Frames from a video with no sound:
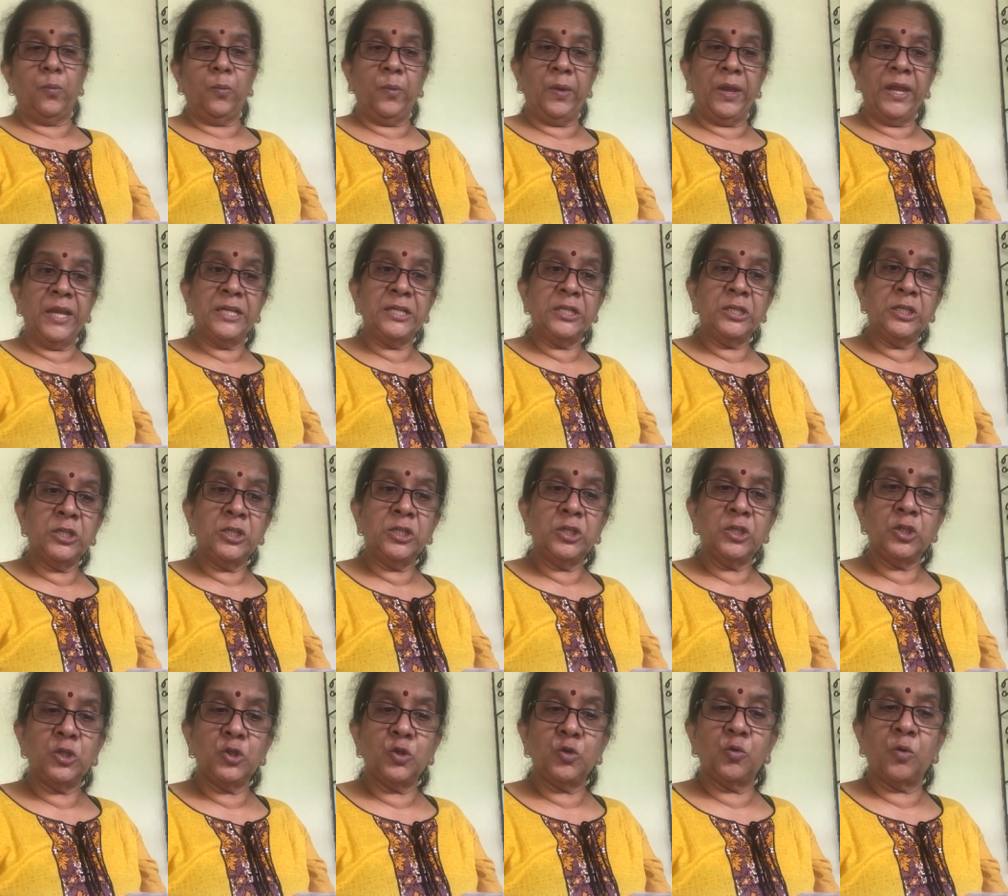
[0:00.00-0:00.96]
went
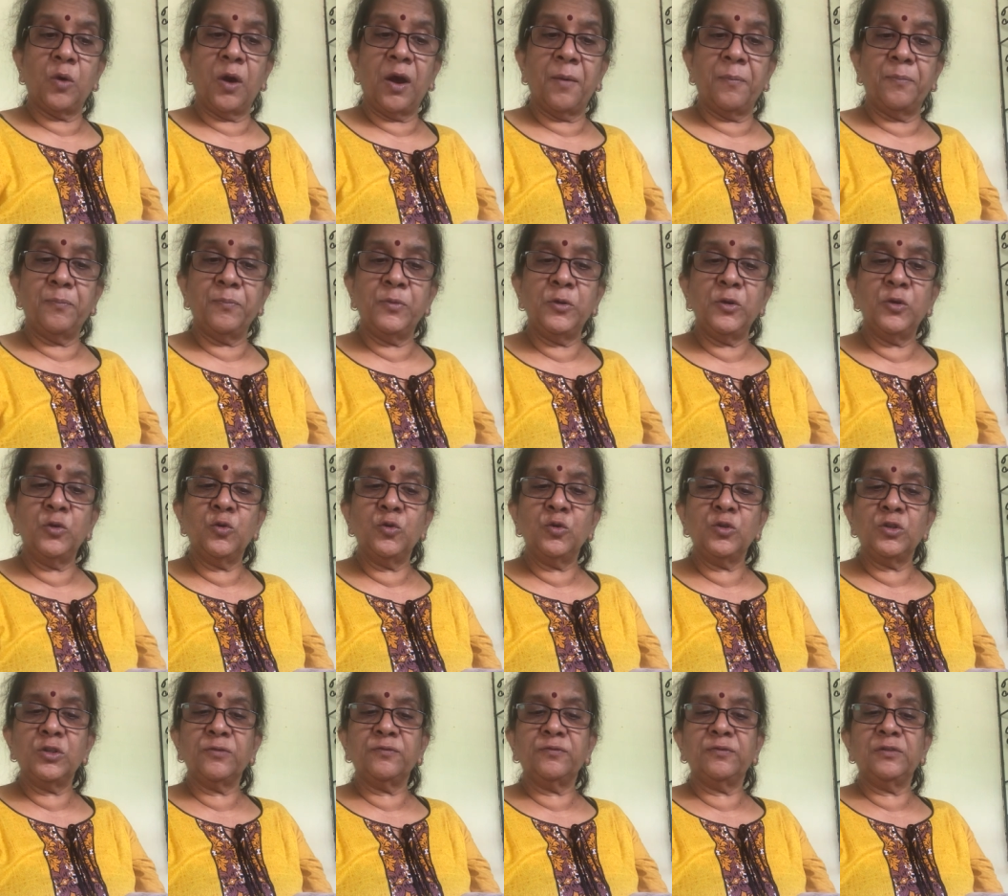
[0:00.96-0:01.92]
to our
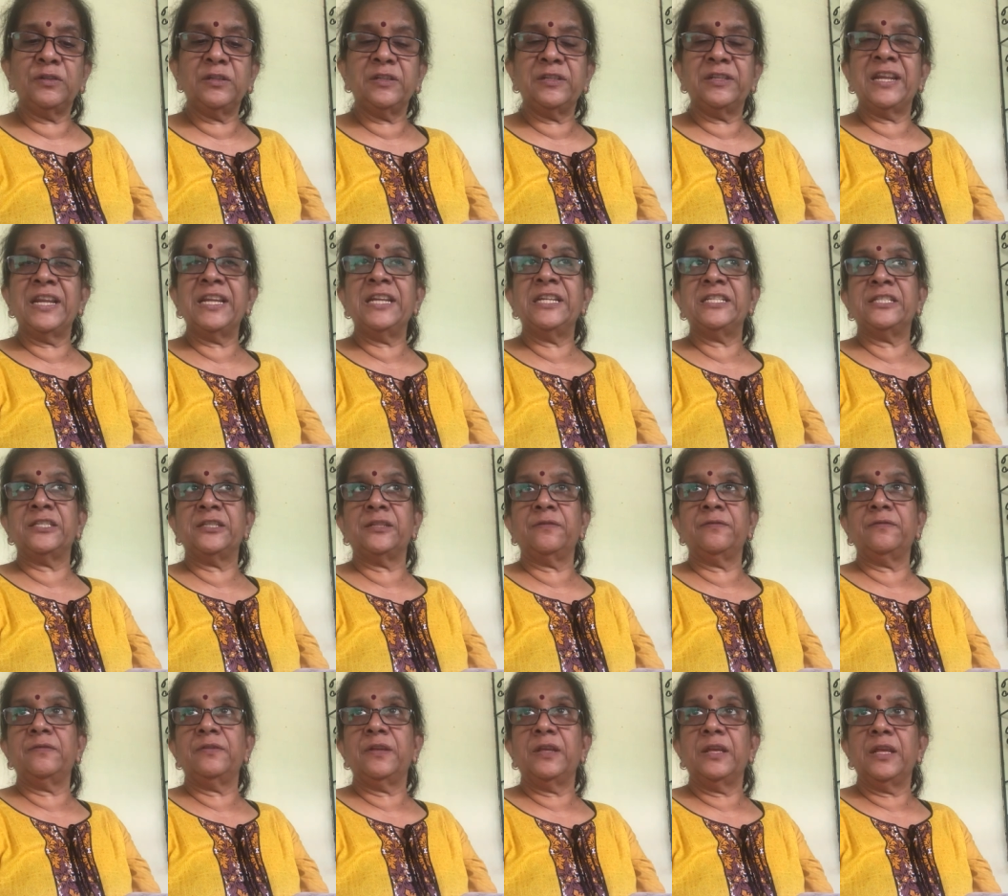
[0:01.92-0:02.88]
beautiful
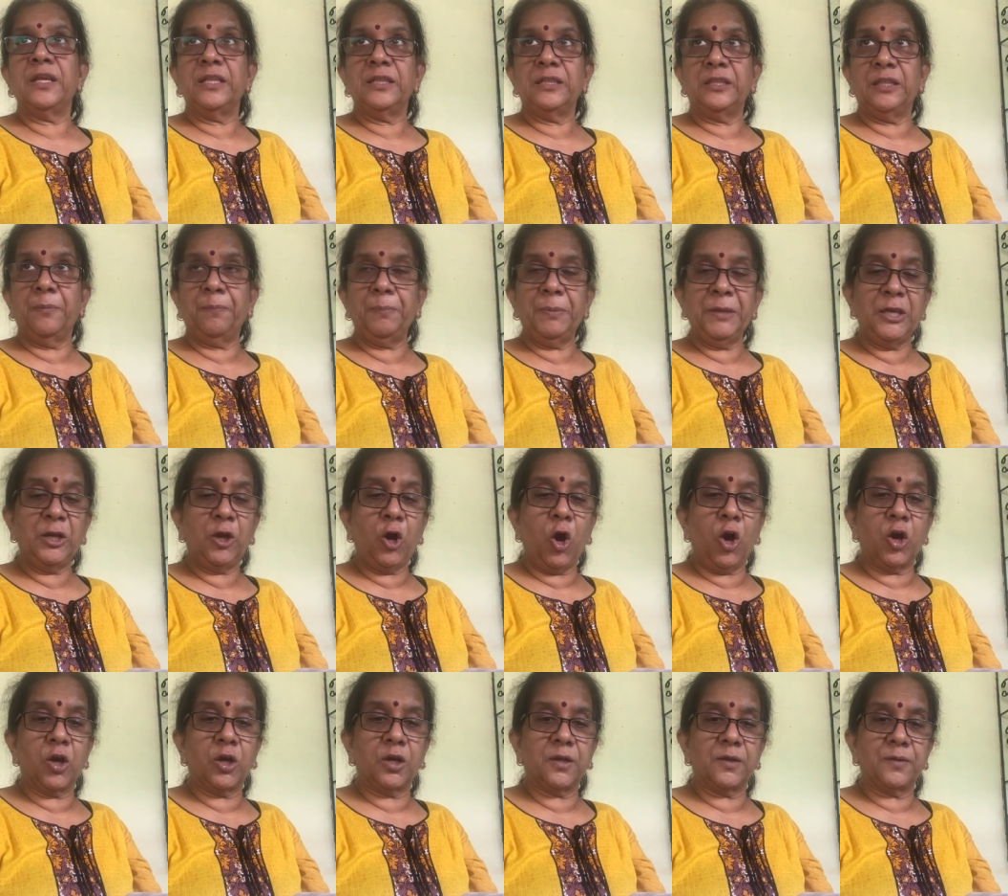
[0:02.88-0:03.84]
relative, the
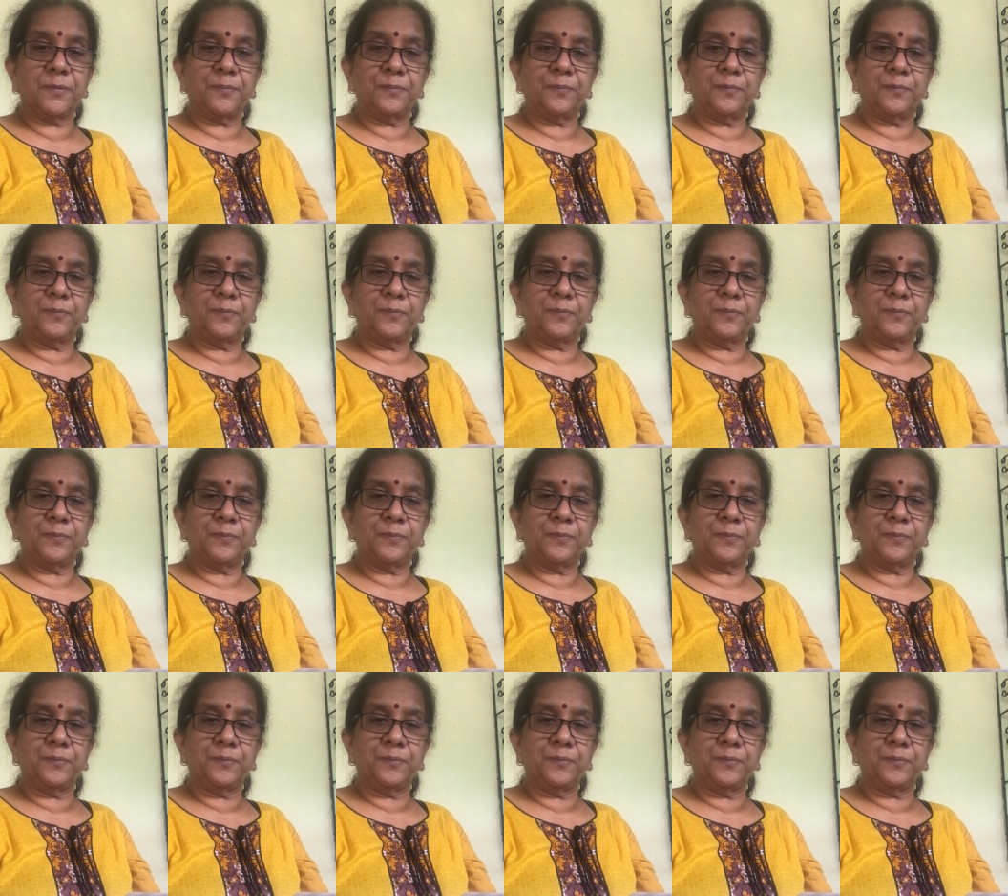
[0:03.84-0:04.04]
peacock.